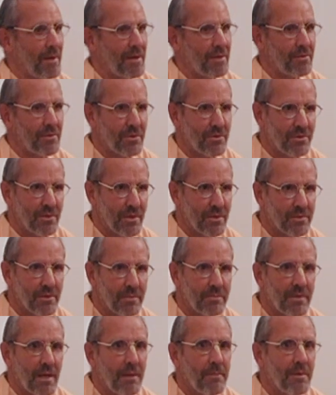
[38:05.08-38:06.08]
by Krishna.
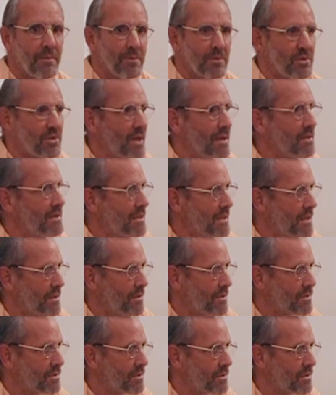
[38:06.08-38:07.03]
Sometimes he would shed tears.